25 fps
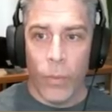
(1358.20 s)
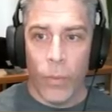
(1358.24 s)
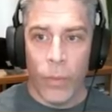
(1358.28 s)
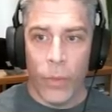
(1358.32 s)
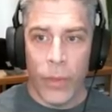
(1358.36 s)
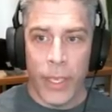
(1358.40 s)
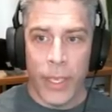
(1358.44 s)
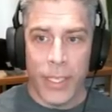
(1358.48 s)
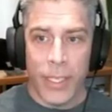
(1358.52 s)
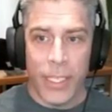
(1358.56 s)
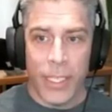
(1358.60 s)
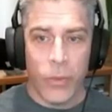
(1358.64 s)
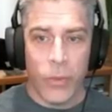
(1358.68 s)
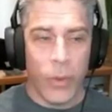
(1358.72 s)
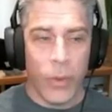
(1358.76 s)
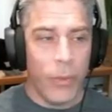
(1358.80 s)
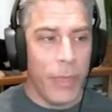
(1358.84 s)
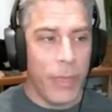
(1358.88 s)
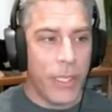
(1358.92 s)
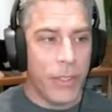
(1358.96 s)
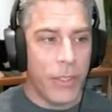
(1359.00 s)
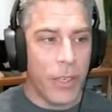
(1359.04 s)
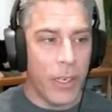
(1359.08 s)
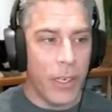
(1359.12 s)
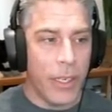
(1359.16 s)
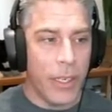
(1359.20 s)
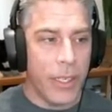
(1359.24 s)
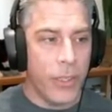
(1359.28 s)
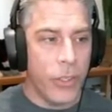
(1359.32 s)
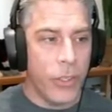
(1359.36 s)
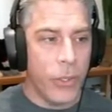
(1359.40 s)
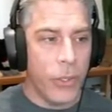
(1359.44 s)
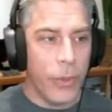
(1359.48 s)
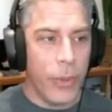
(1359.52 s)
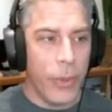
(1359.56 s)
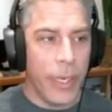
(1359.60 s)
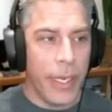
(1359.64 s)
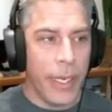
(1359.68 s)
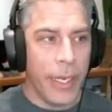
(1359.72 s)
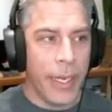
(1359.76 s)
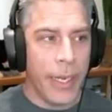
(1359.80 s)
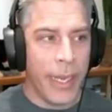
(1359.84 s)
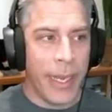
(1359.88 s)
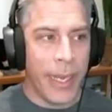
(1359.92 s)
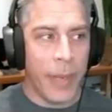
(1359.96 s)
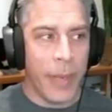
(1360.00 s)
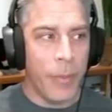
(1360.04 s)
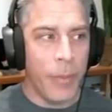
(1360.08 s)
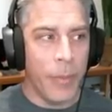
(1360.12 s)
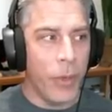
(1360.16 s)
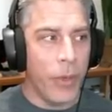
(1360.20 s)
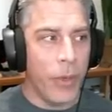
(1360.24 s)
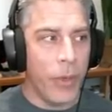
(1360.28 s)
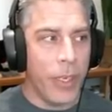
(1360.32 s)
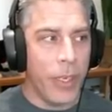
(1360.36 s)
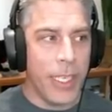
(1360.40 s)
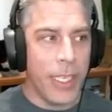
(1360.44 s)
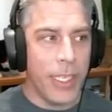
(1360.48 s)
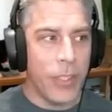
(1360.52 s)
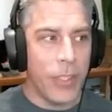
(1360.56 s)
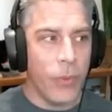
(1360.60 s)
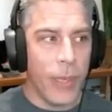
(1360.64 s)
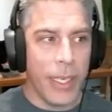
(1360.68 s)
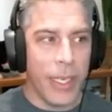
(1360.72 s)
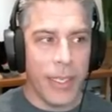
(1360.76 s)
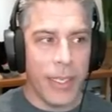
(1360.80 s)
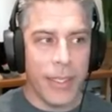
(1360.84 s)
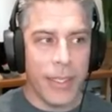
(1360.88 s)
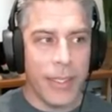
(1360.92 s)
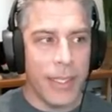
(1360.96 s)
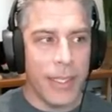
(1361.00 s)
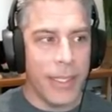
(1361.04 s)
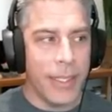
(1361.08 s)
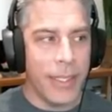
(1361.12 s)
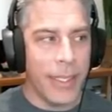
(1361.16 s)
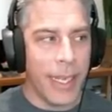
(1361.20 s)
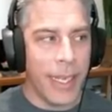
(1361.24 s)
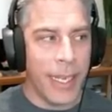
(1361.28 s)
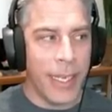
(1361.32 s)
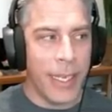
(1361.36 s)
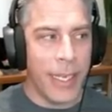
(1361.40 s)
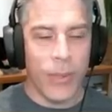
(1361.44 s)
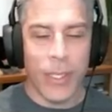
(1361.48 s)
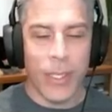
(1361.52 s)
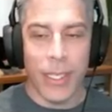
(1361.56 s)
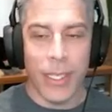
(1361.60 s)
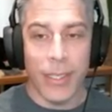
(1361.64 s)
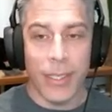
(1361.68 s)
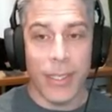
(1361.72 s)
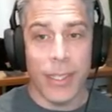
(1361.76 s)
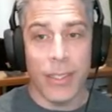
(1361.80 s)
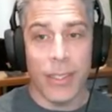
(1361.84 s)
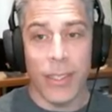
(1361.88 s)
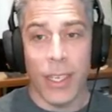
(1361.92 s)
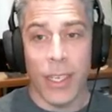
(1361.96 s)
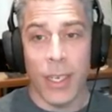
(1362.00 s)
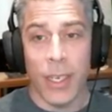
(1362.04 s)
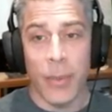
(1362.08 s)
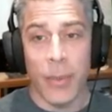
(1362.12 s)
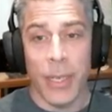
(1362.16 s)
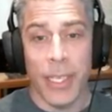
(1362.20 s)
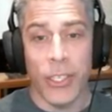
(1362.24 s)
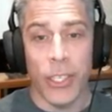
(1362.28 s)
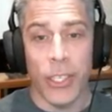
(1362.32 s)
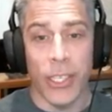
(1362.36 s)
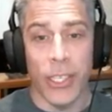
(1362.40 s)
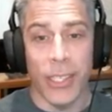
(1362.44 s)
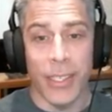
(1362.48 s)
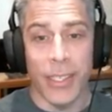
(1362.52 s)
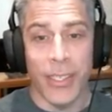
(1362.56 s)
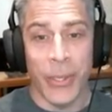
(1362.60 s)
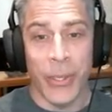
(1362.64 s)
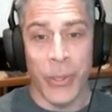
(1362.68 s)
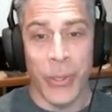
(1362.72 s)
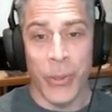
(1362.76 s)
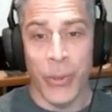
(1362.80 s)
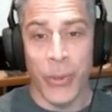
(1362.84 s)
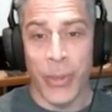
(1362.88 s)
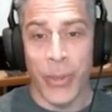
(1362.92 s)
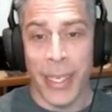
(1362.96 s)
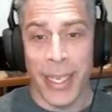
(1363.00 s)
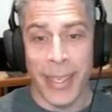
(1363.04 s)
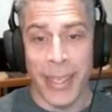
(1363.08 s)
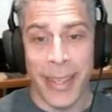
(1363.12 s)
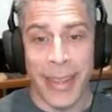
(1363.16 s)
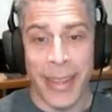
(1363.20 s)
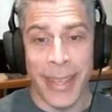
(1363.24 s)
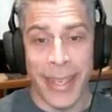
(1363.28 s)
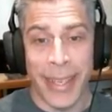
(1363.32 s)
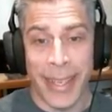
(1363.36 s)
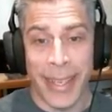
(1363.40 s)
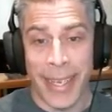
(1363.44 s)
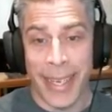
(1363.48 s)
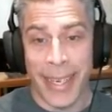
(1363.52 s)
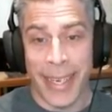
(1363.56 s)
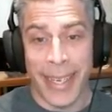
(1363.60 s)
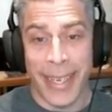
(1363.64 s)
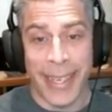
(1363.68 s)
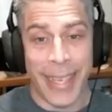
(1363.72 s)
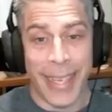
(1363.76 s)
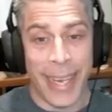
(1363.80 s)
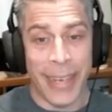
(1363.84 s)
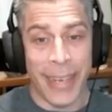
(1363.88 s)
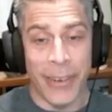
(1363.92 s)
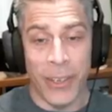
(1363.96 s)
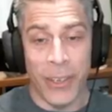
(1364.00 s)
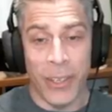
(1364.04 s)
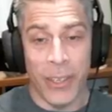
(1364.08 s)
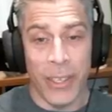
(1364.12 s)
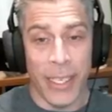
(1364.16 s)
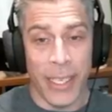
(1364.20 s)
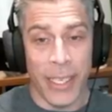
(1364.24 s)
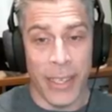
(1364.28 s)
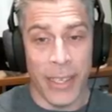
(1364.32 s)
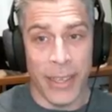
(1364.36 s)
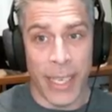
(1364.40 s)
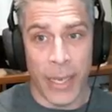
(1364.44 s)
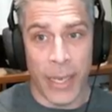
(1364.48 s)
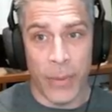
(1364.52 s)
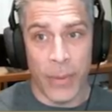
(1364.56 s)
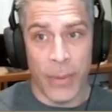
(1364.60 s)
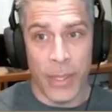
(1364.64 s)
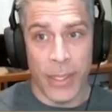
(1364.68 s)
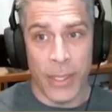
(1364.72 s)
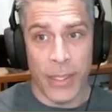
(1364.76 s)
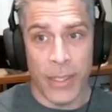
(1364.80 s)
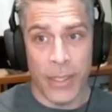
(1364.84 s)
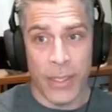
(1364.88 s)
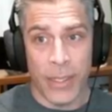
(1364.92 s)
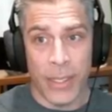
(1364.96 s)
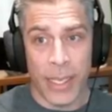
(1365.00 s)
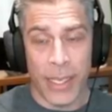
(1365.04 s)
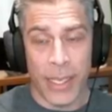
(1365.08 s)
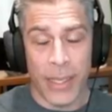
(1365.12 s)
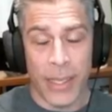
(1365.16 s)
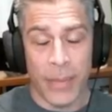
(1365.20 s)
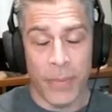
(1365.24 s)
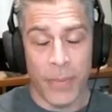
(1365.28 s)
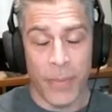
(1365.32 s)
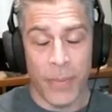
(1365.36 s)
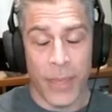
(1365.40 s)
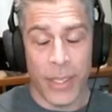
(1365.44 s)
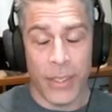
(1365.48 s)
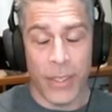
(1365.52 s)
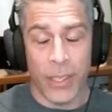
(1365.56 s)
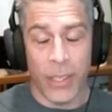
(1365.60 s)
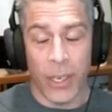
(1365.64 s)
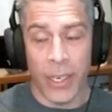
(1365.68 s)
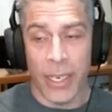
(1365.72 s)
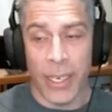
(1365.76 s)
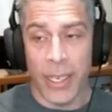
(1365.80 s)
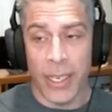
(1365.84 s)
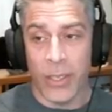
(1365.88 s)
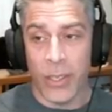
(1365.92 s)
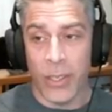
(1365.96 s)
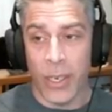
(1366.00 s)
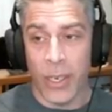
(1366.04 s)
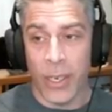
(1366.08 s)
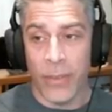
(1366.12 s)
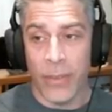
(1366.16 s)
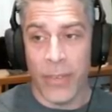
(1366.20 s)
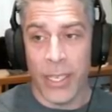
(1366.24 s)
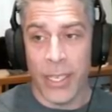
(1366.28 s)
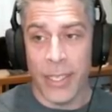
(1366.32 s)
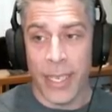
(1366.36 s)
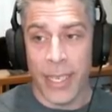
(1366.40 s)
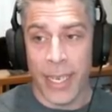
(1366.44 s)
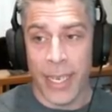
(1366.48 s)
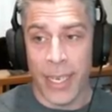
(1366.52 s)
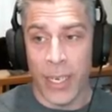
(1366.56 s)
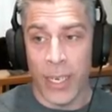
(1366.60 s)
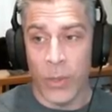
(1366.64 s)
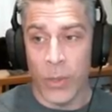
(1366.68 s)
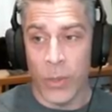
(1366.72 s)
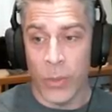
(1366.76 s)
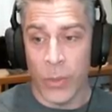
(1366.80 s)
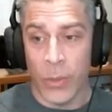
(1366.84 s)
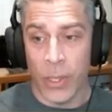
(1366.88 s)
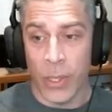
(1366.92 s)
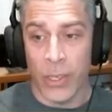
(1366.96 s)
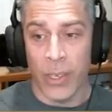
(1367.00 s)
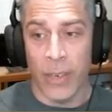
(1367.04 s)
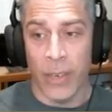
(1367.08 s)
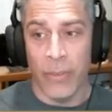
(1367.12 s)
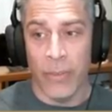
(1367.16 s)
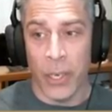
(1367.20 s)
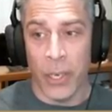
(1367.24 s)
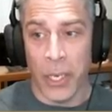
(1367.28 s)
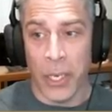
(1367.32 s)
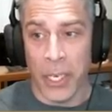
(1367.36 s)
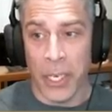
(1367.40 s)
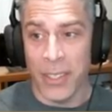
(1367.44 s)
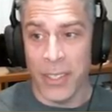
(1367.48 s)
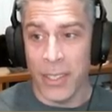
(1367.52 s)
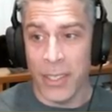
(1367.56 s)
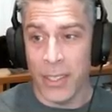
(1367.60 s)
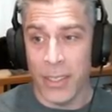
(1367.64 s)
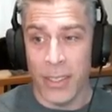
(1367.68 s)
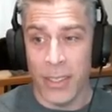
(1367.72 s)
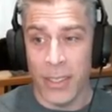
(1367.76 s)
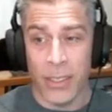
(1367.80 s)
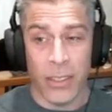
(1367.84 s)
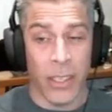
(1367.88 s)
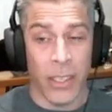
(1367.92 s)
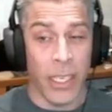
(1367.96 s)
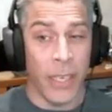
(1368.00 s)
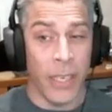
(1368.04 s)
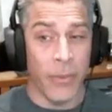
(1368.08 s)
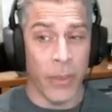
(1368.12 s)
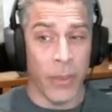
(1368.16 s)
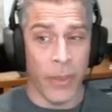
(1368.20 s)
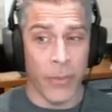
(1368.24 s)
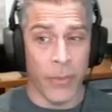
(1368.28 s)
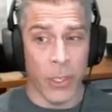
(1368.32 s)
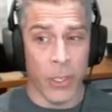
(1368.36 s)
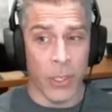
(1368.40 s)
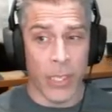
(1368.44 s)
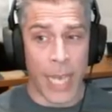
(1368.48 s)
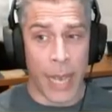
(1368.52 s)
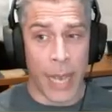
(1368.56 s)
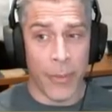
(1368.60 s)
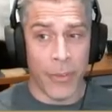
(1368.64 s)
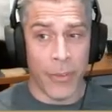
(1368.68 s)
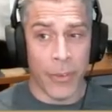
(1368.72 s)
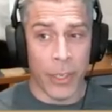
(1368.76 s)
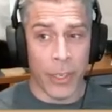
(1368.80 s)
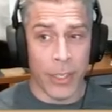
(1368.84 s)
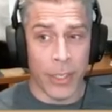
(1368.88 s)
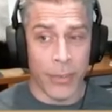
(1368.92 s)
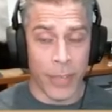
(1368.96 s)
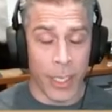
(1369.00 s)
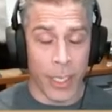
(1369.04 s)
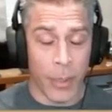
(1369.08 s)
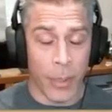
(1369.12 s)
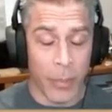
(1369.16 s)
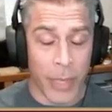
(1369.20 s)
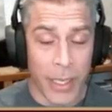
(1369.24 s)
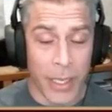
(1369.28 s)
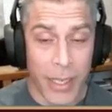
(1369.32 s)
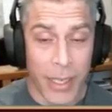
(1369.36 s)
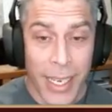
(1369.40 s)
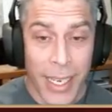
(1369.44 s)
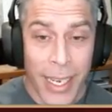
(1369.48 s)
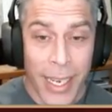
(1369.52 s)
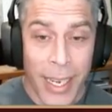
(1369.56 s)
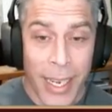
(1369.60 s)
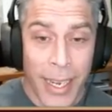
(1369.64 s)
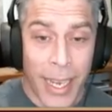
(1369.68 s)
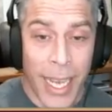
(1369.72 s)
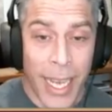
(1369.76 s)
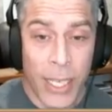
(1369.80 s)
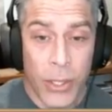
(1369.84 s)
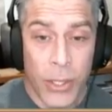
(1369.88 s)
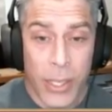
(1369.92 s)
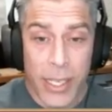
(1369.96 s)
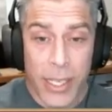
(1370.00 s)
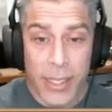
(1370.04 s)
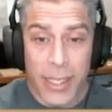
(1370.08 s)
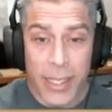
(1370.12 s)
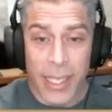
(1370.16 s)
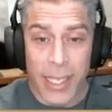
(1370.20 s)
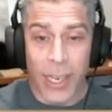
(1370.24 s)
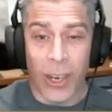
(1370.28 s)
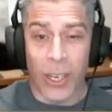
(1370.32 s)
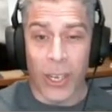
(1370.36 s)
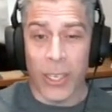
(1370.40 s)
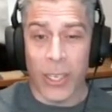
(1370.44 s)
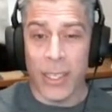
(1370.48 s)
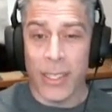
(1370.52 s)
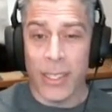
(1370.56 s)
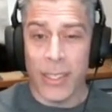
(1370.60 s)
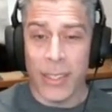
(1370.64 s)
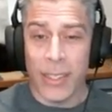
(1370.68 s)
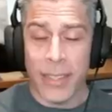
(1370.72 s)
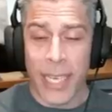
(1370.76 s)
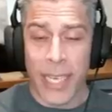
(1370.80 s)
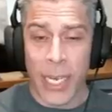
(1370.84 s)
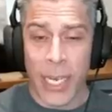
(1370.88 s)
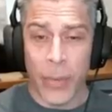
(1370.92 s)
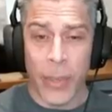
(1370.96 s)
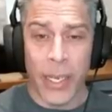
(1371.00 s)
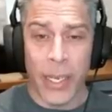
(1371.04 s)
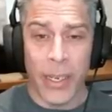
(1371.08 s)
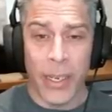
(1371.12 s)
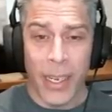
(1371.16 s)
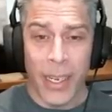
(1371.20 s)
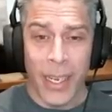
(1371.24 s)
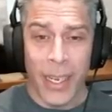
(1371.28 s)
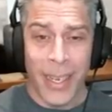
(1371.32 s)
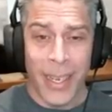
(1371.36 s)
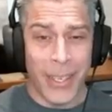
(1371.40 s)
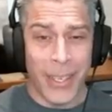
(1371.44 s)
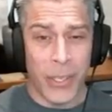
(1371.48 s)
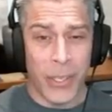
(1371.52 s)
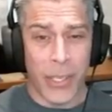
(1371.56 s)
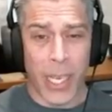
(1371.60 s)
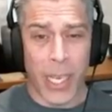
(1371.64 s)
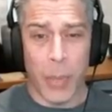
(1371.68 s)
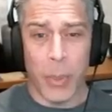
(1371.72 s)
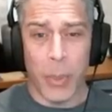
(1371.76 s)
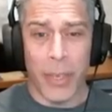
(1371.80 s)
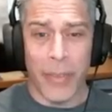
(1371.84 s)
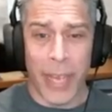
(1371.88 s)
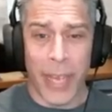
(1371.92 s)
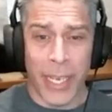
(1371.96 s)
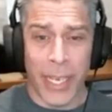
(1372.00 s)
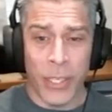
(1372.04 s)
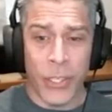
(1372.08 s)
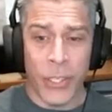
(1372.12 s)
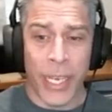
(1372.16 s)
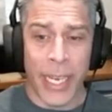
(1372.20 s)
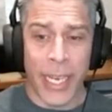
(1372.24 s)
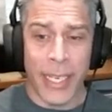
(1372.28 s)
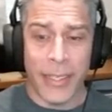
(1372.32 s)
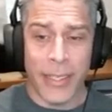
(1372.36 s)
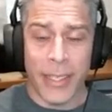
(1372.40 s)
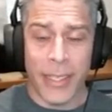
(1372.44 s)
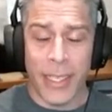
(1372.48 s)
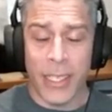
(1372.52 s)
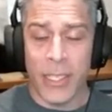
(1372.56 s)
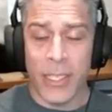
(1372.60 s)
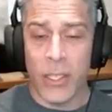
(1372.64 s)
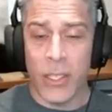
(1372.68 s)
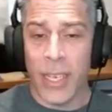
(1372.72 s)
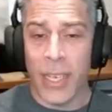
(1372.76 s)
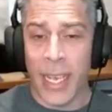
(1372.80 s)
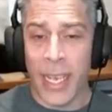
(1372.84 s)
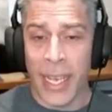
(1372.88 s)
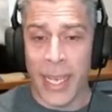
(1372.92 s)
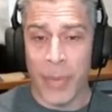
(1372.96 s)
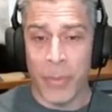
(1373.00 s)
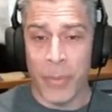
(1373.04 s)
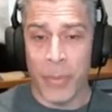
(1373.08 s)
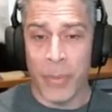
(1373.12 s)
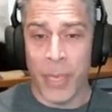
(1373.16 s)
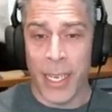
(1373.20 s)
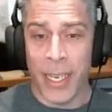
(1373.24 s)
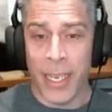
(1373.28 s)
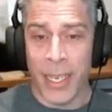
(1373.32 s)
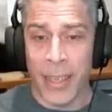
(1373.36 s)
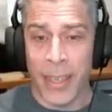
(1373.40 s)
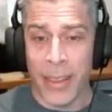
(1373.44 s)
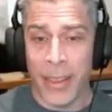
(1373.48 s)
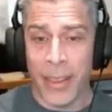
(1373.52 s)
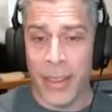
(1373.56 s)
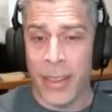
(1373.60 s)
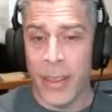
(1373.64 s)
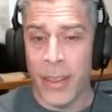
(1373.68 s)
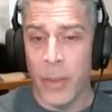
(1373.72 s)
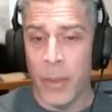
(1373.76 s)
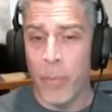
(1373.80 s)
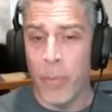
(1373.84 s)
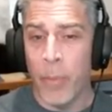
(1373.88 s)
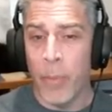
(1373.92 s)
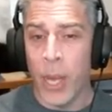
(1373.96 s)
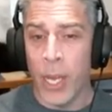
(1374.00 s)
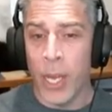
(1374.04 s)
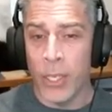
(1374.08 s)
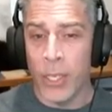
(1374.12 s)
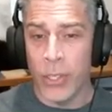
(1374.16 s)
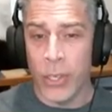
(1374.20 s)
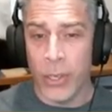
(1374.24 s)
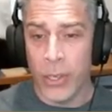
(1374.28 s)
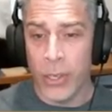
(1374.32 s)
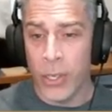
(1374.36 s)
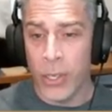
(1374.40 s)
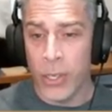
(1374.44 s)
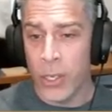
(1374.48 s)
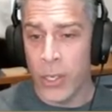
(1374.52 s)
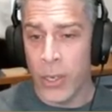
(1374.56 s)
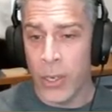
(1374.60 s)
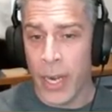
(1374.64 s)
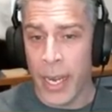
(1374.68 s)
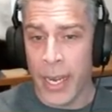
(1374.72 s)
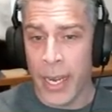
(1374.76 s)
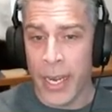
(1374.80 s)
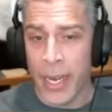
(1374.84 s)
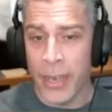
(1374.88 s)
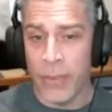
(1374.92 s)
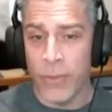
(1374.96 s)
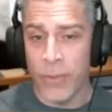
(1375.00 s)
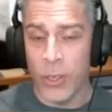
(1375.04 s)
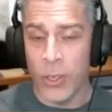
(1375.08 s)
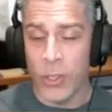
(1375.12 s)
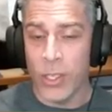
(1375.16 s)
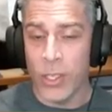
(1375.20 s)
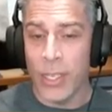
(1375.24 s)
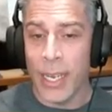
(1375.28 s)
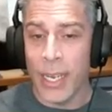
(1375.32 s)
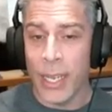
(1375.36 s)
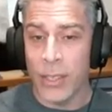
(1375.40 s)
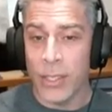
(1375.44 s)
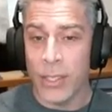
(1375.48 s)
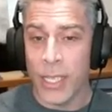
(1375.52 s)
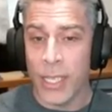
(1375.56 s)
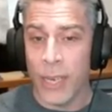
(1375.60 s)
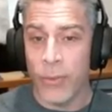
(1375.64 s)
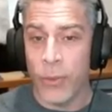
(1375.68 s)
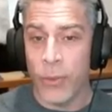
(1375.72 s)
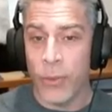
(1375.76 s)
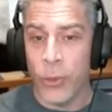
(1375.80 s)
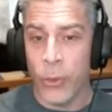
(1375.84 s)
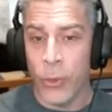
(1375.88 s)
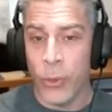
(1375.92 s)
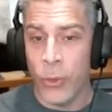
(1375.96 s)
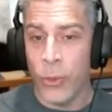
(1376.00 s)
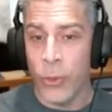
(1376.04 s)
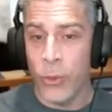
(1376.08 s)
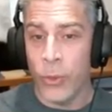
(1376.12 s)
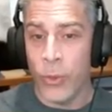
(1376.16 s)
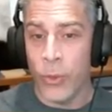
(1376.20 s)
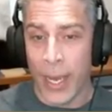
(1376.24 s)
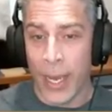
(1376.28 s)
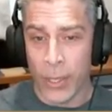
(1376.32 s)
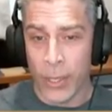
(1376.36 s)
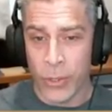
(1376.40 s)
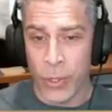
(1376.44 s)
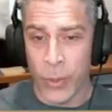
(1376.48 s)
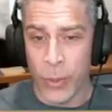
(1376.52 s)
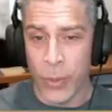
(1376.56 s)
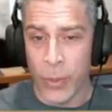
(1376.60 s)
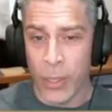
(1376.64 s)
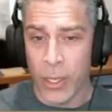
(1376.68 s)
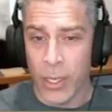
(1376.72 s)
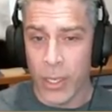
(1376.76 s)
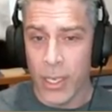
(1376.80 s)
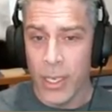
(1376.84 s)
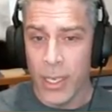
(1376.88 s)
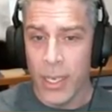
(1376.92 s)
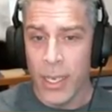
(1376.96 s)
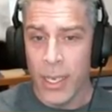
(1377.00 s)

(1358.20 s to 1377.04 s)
This is when we started doing immunities, weaknesses, and resistance automation. So getting that all in, that was it started at the start of V10, and it was worked on very consistently for the first half of our development. As you can see, hardness is now in. There's a couple of edge cases. Getting the modular and versatile stuff to actually work.